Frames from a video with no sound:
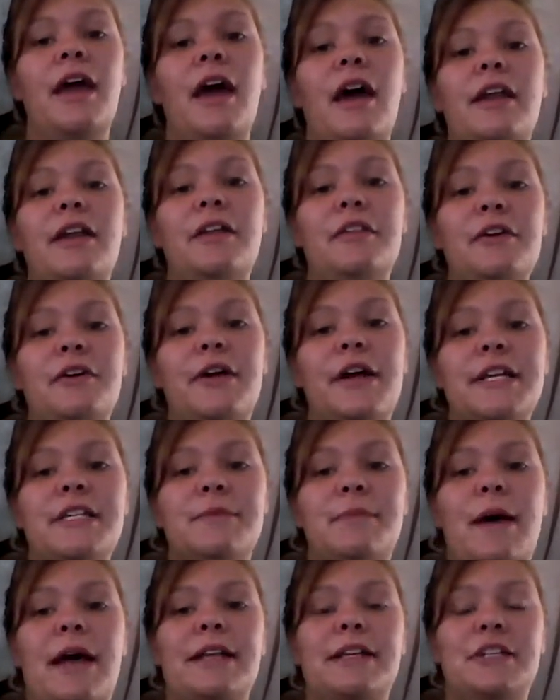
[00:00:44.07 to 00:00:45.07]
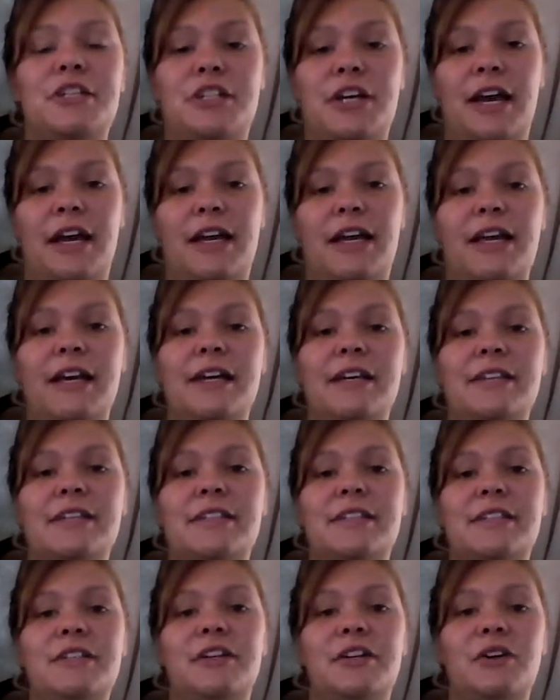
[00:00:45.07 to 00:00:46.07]
Another great spot to check
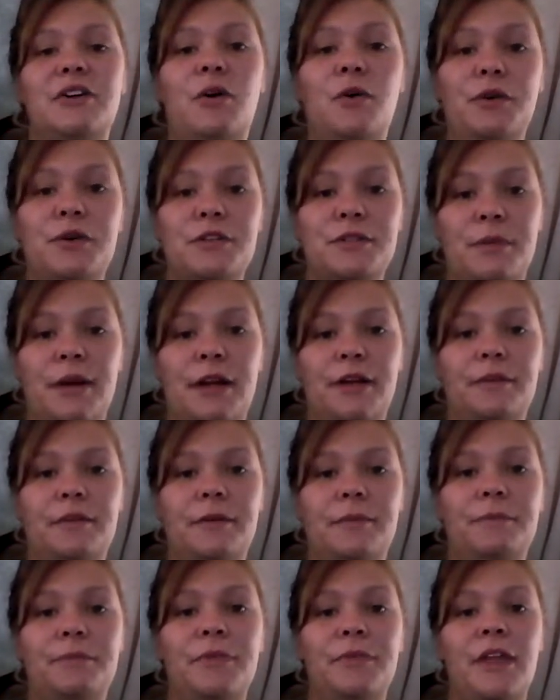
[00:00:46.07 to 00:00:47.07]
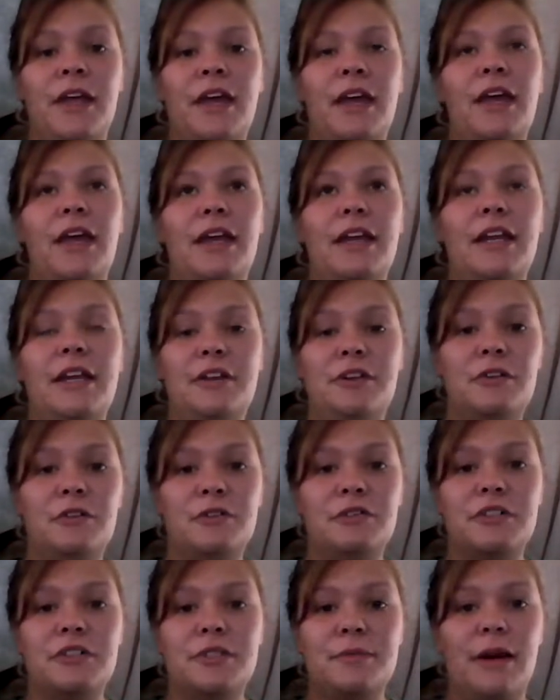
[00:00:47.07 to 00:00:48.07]
is your owner's manual. And in your
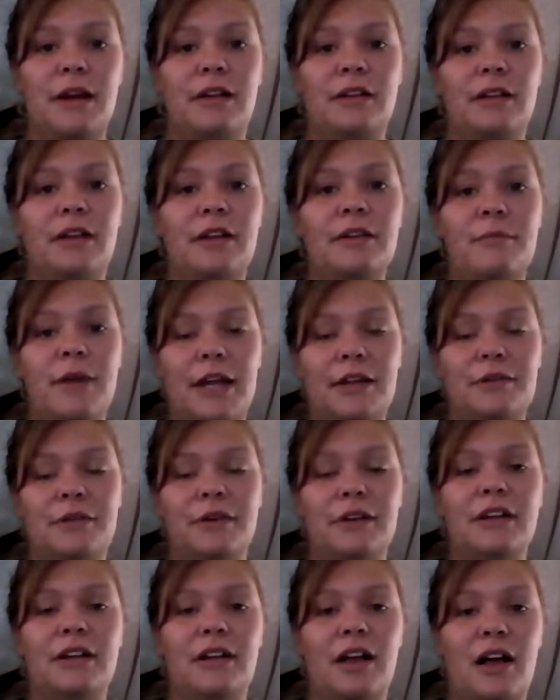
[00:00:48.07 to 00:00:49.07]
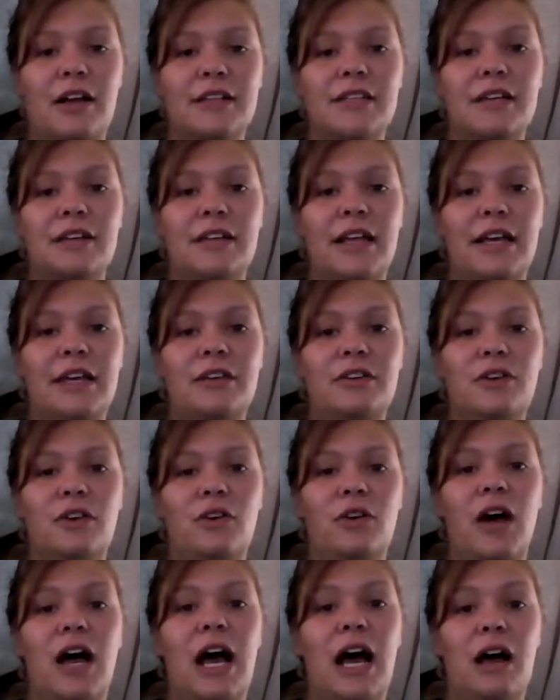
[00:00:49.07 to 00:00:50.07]
owner's manual, it'll also let you
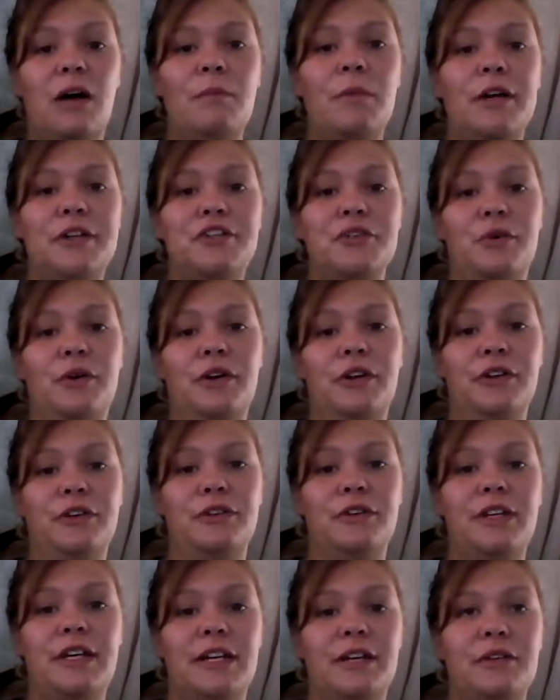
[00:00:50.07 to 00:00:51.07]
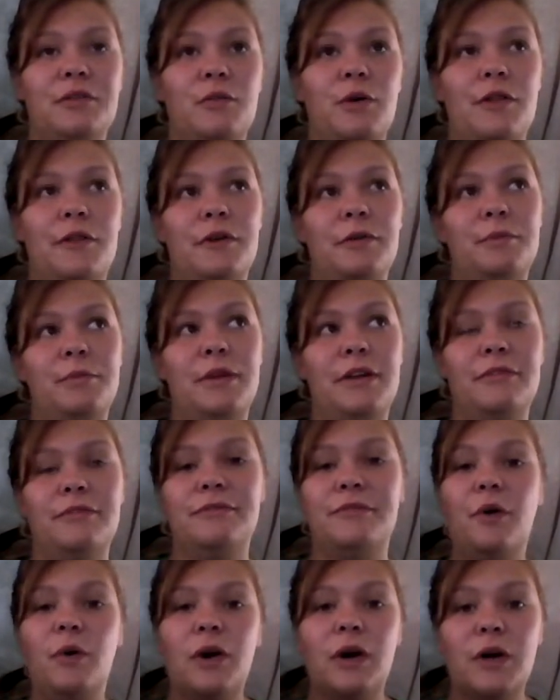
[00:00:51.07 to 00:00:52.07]
know how much oil you need, whether it be
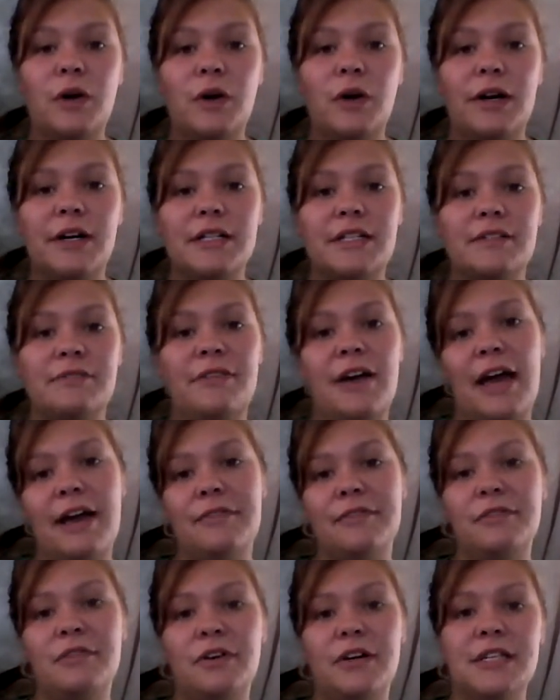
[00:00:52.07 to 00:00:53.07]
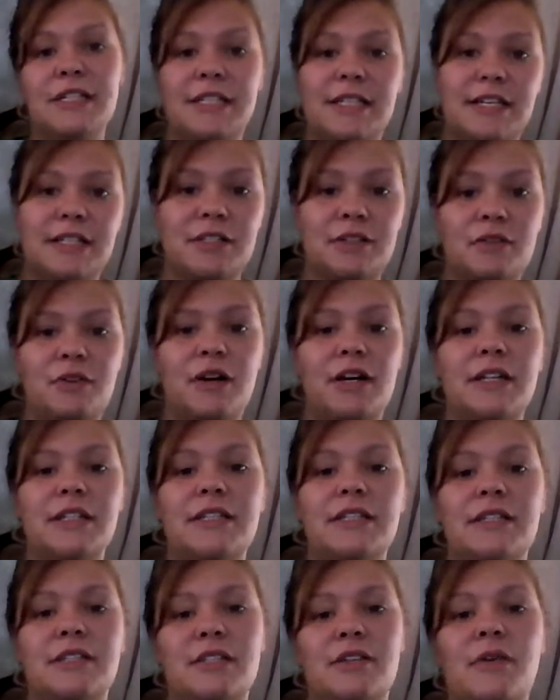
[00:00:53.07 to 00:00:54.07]
4 quarts, 5 quarts, 6
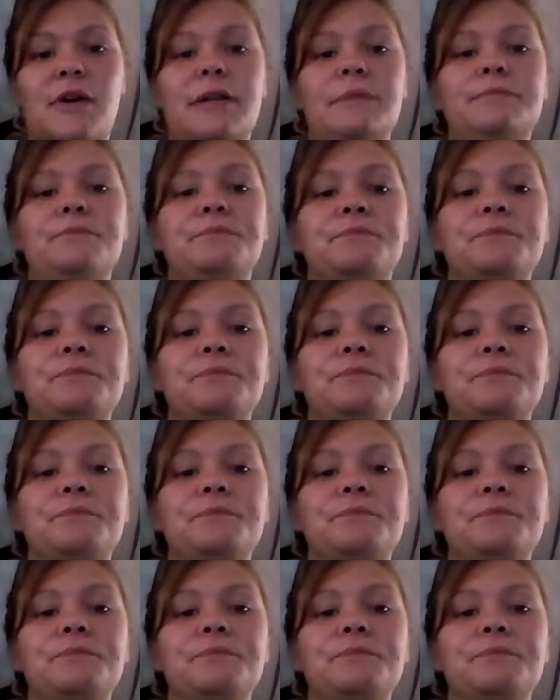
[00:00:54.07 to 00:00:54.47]
quarts, and so on.